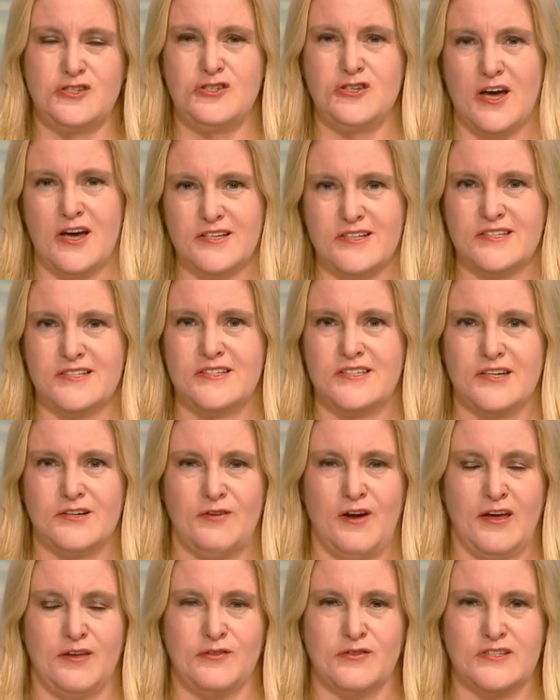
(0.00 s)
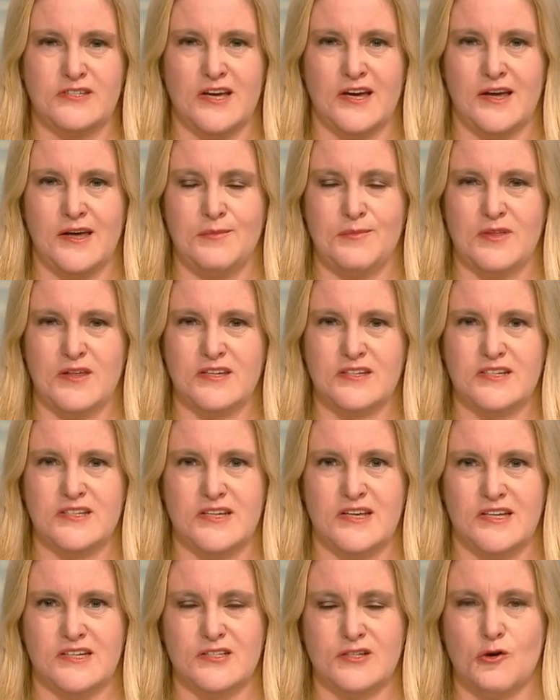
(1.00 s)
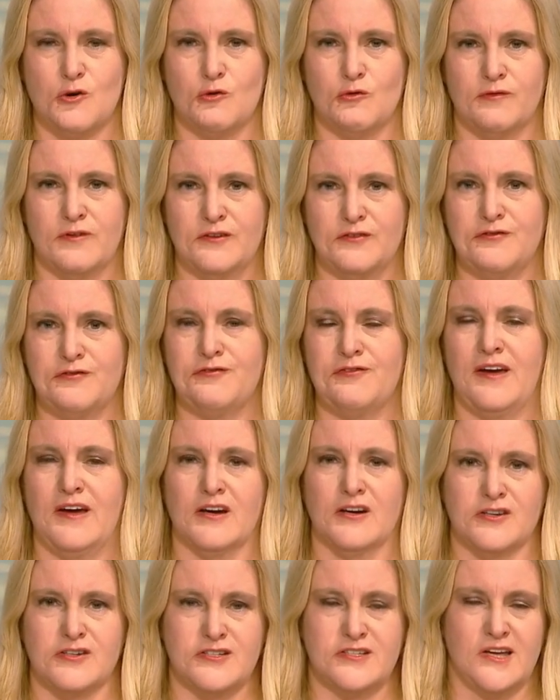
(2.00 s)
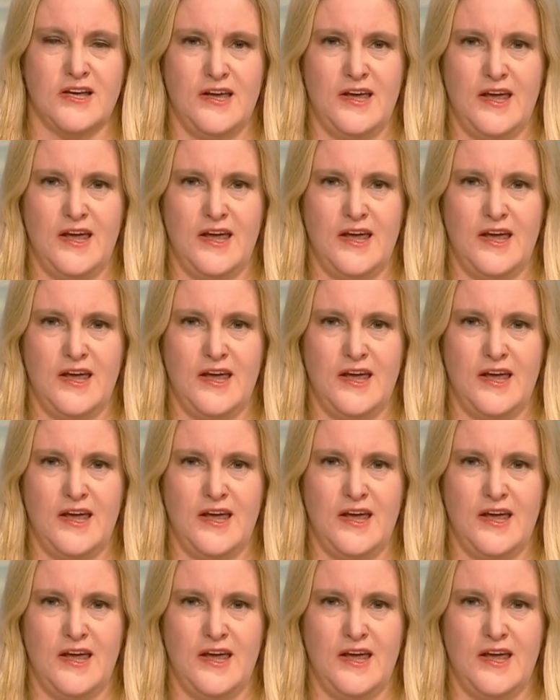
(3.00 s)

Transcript: just around the time that today's COVID figures